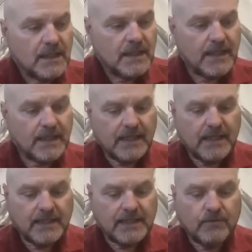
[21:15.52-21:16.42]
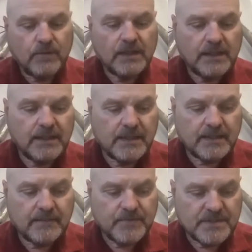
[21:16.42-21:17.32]
they really
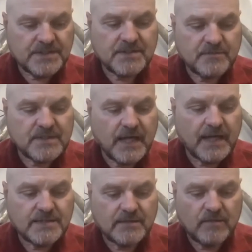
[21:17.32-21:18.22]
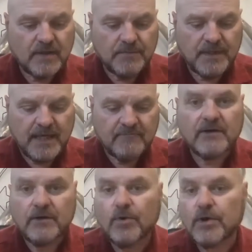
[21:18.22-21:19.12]
systematized and became
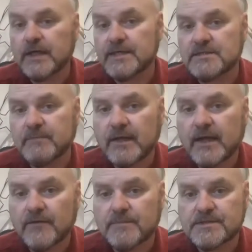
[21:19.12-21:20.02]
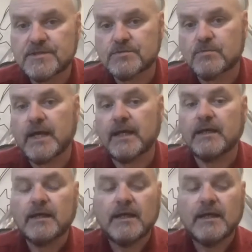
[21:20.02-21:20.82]
very organized about how the business ran.